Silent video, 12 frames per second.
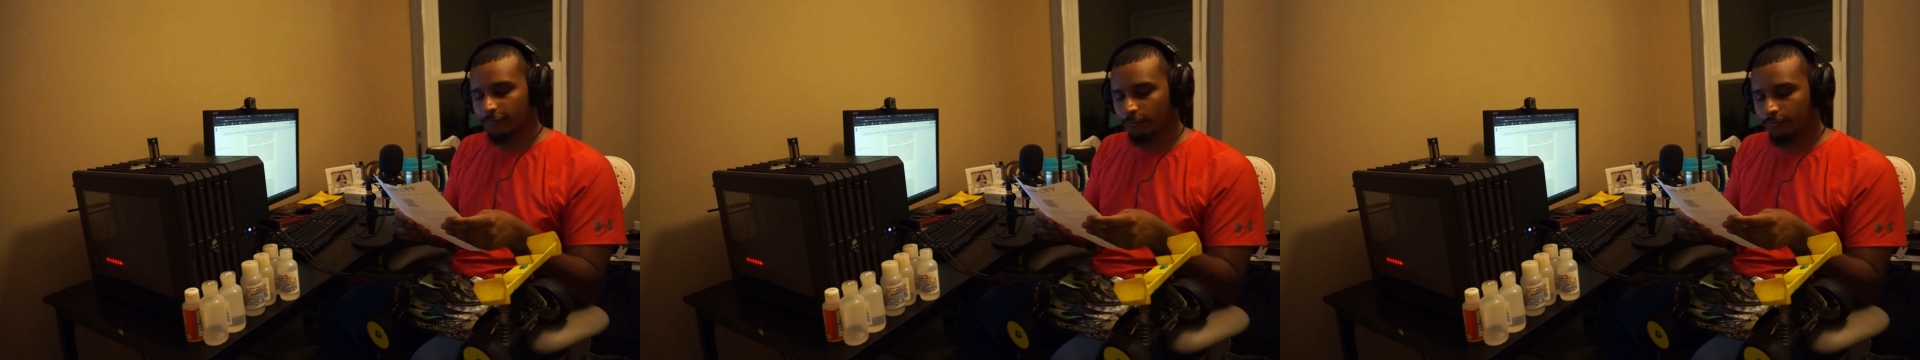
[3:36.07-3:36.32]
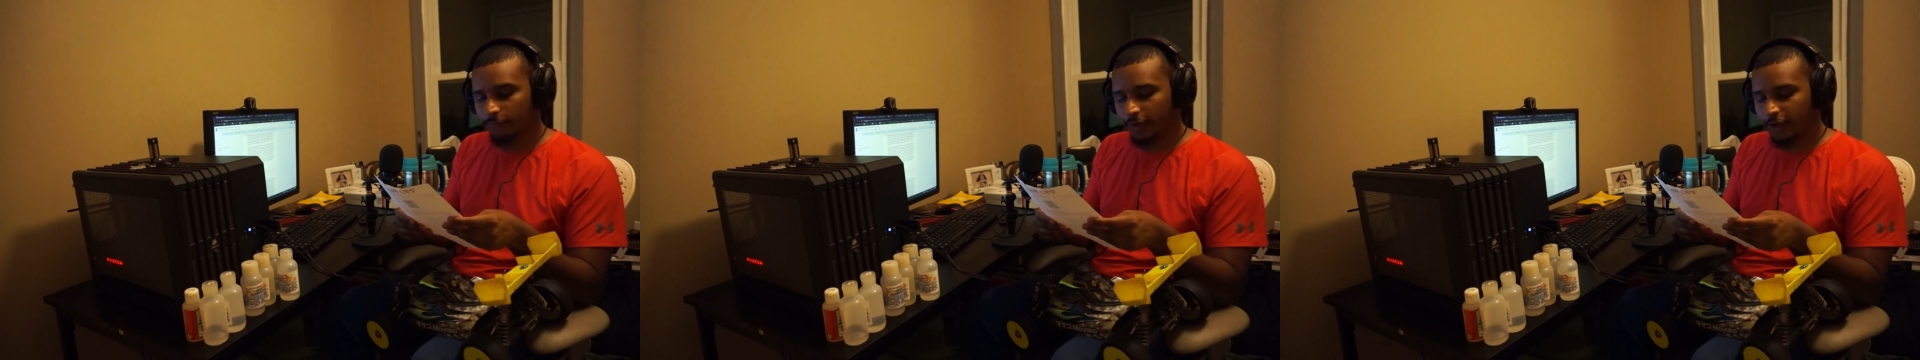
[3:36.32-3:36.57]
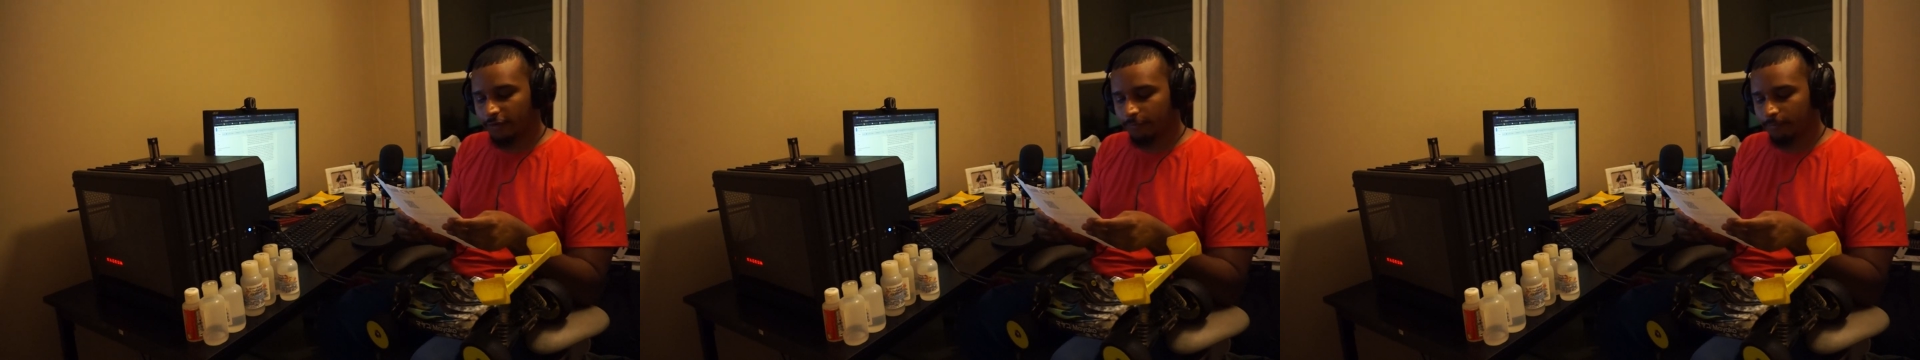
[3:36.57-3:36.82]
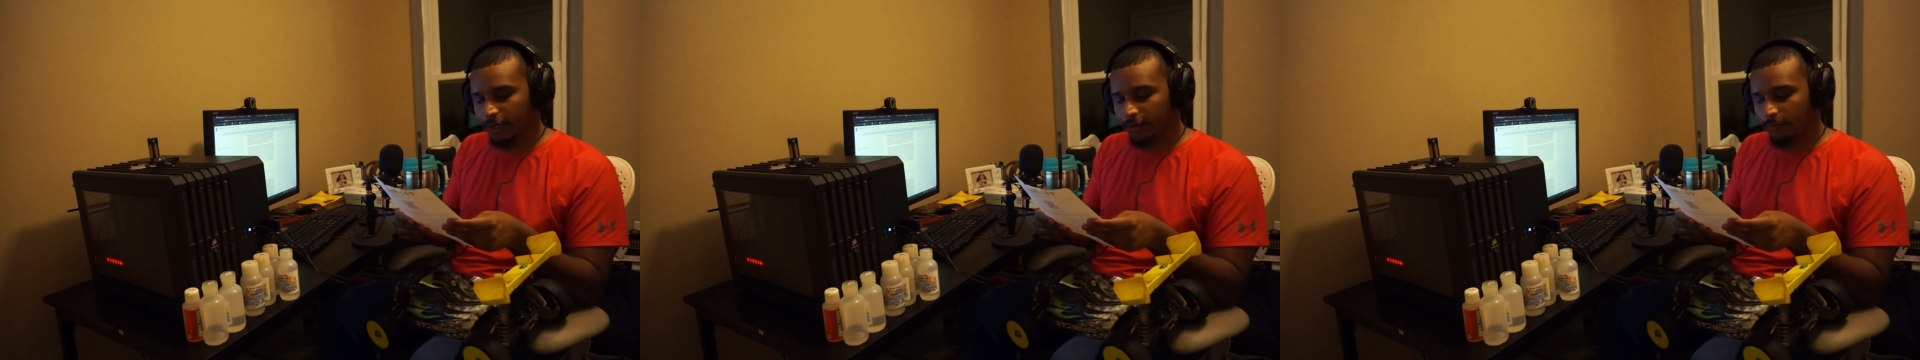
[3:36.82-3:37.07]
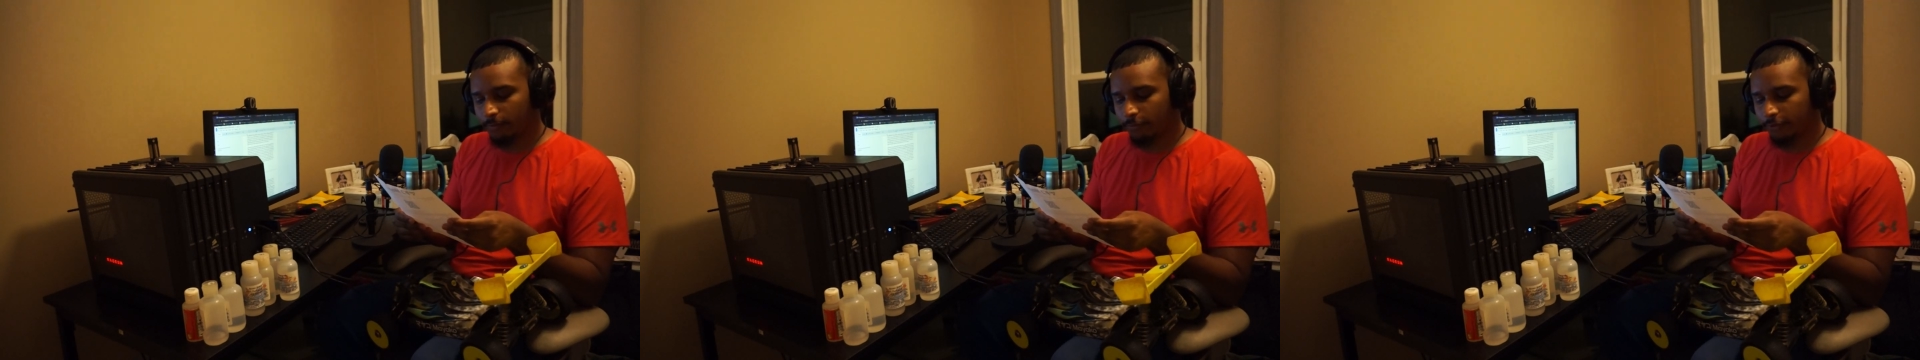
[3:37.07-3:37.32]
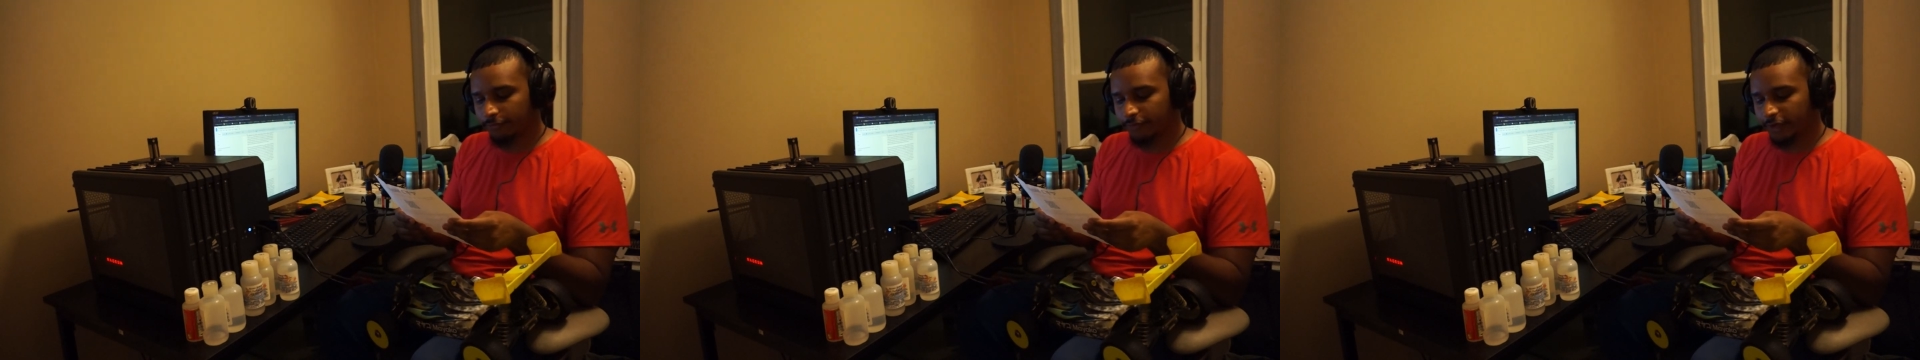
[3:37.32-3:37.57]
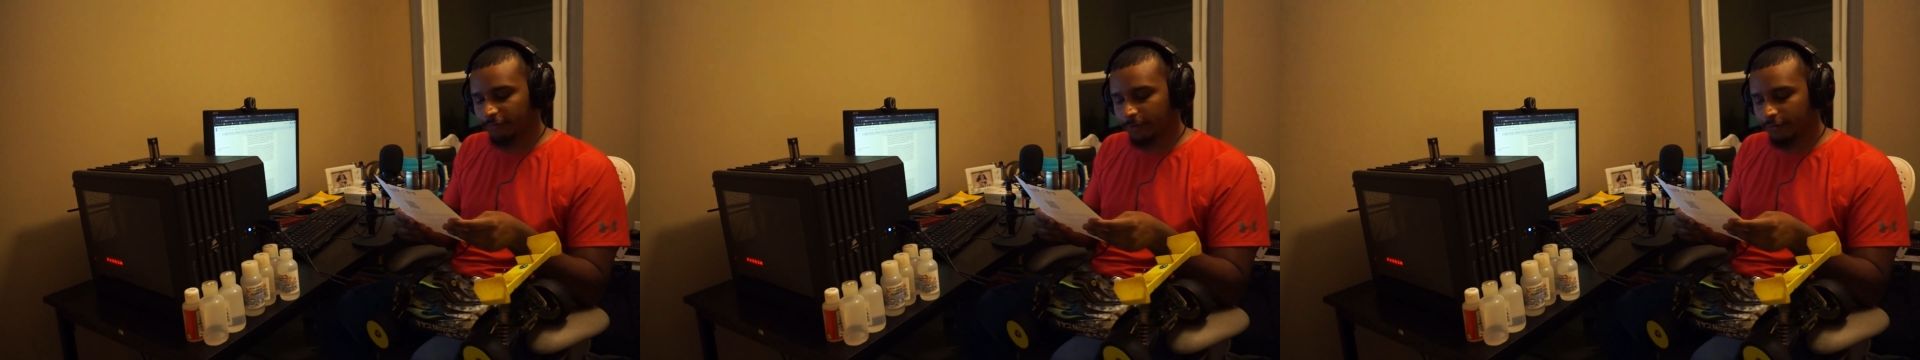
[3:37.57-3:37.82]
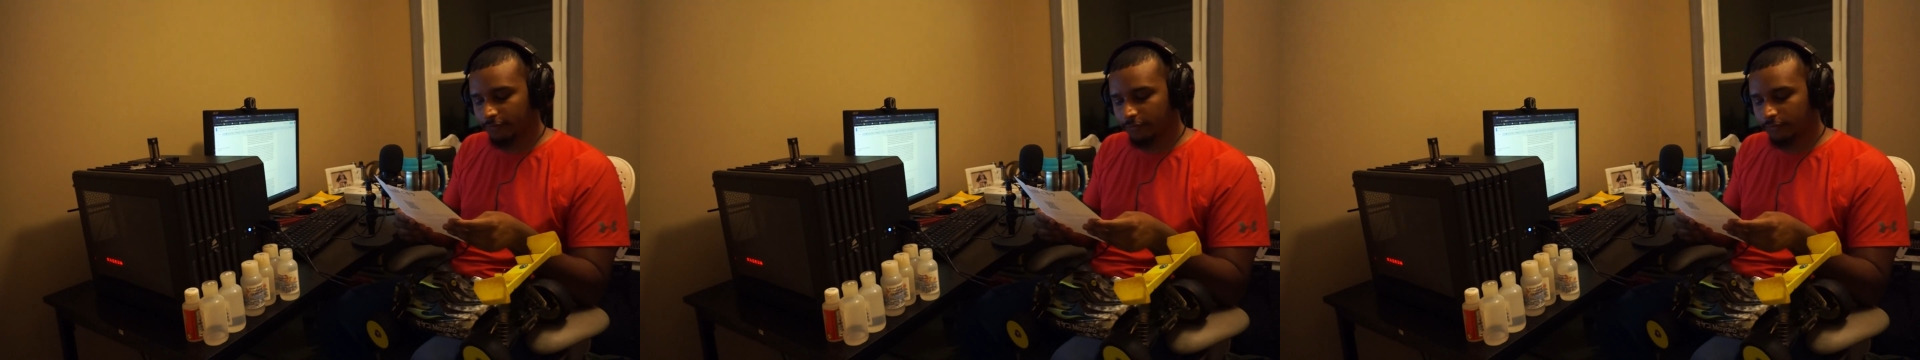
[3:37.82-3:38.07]
5x1.5
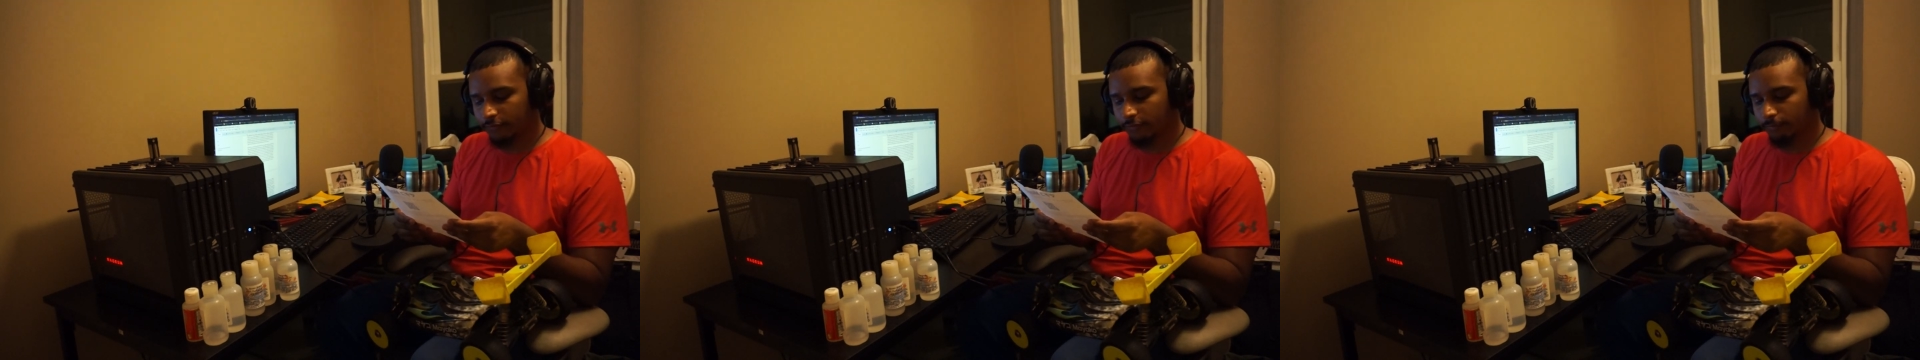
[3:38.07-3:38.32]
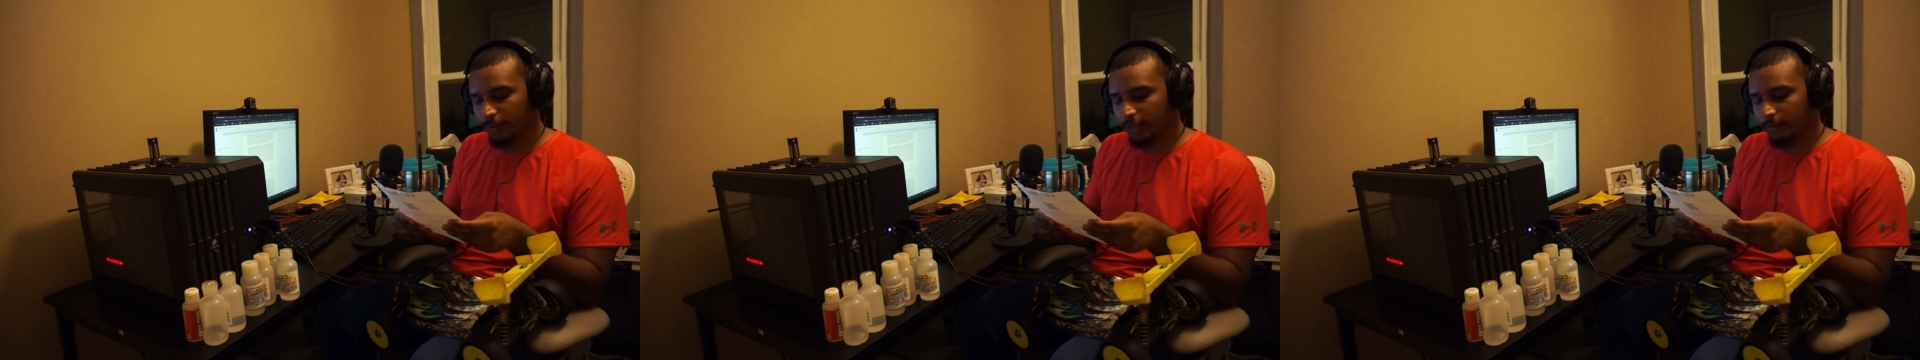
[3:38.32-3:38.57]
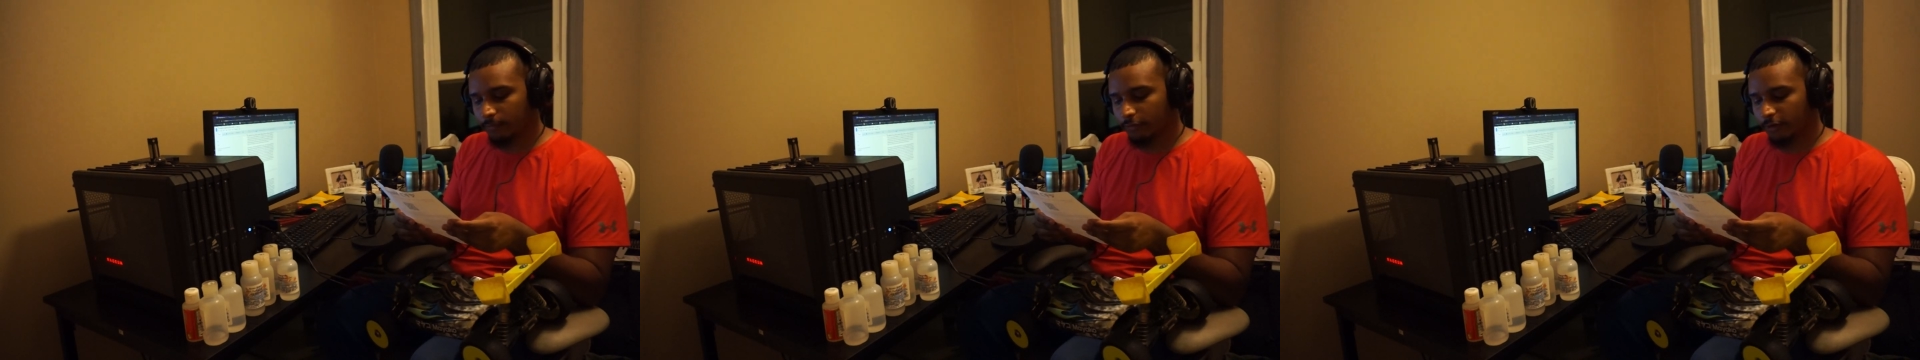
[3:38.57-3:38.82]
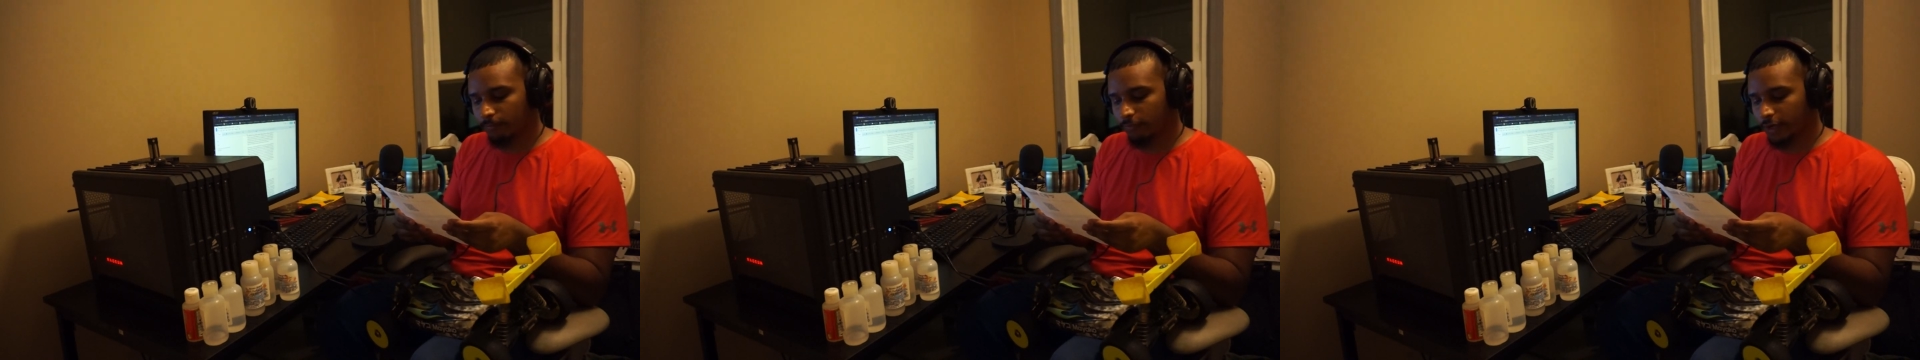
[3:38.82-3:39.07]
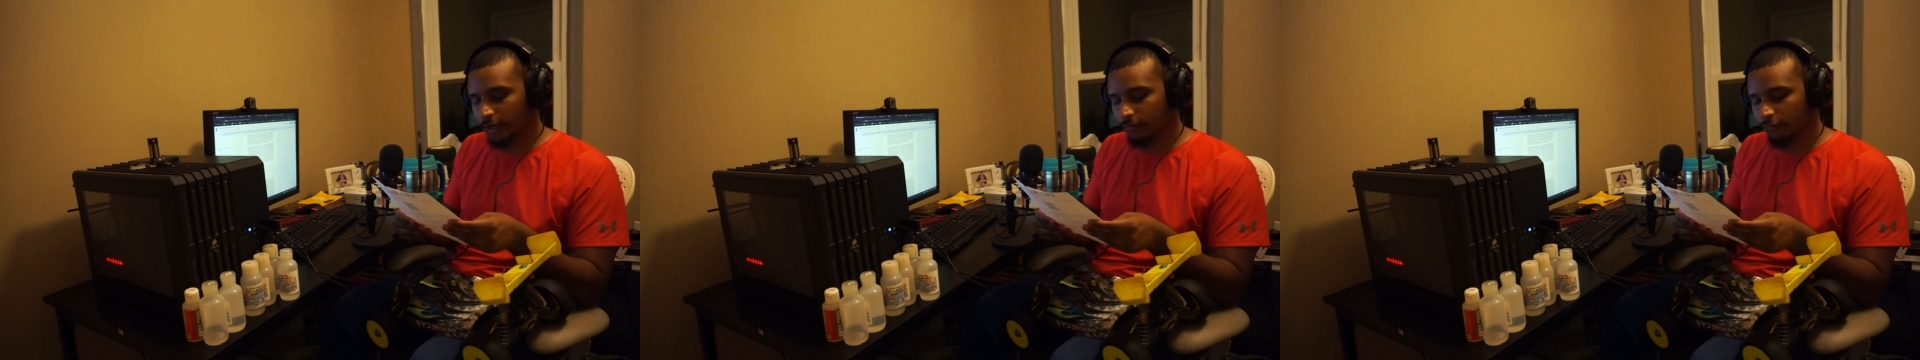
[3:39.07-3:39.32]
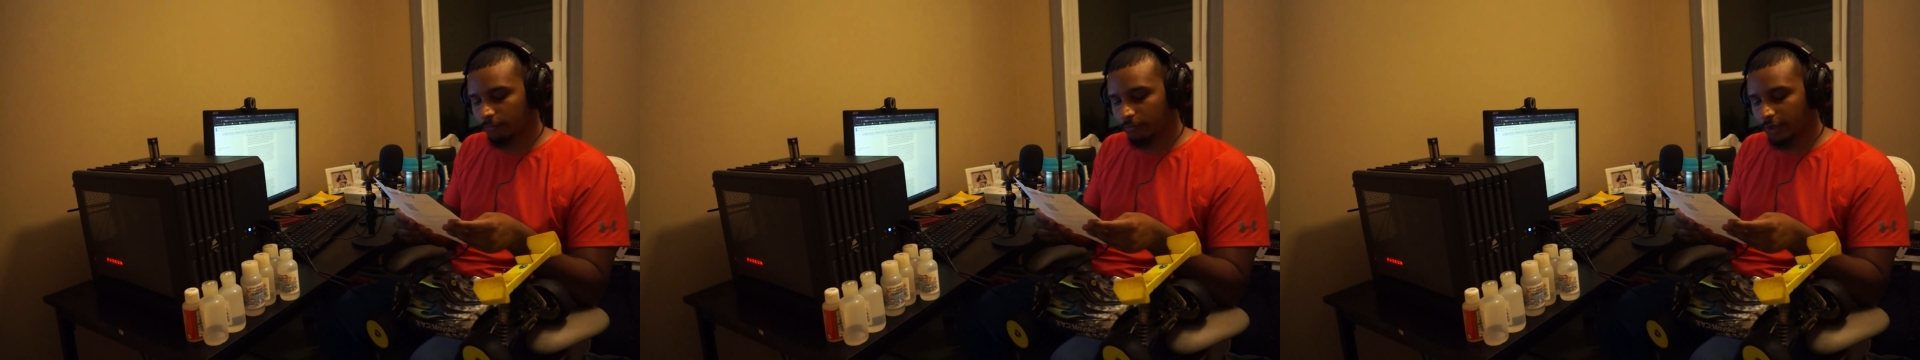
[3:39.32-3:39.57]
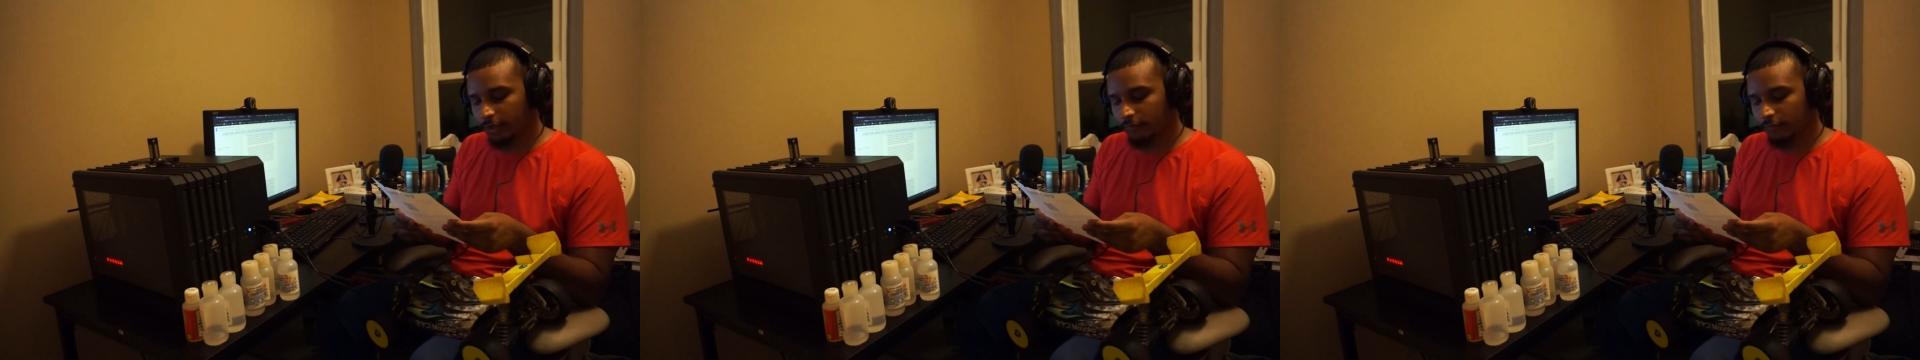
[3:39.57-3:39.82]
pistons, medium grip brown springs,